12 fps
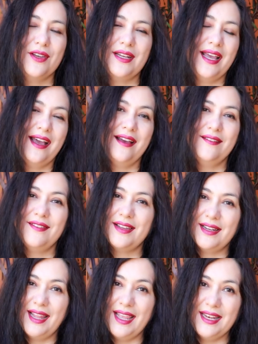You can have
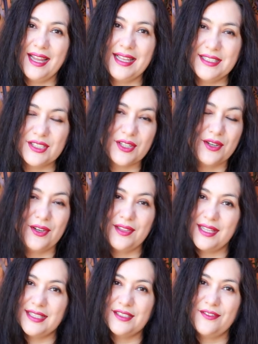an A-line
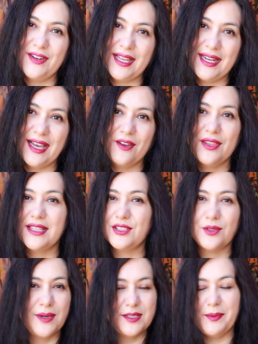skirt that is flared out.
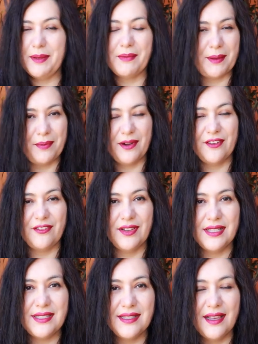That's always been my
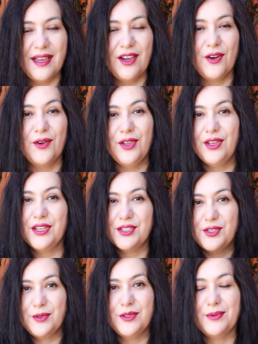preference. Or you
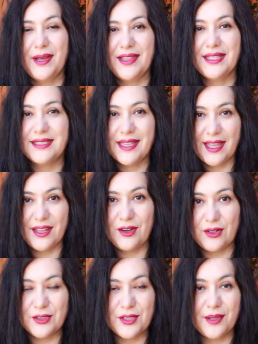can choose one that's
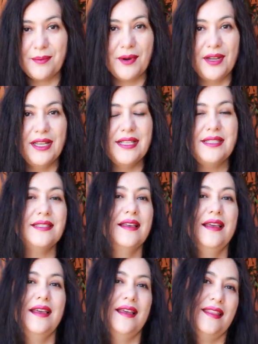gathered onto the bodice.
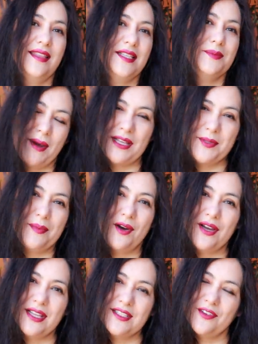There's patch
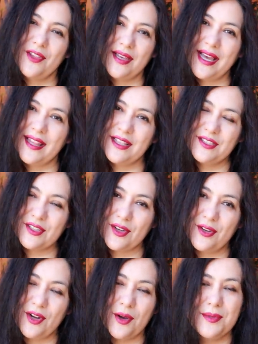pockets for the gathered
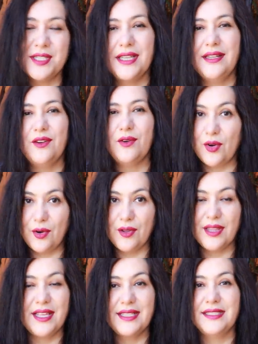skirt option
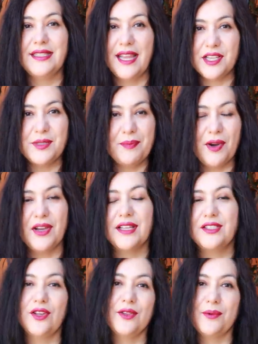or there's slash
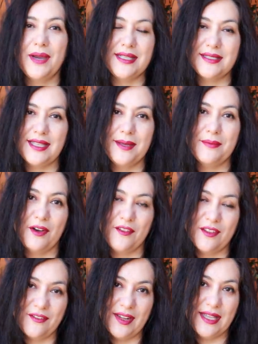pockets on the waist seam
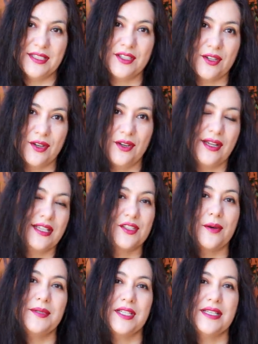of the flared skirt
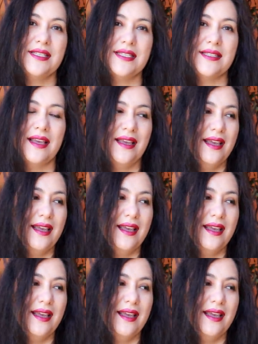as options.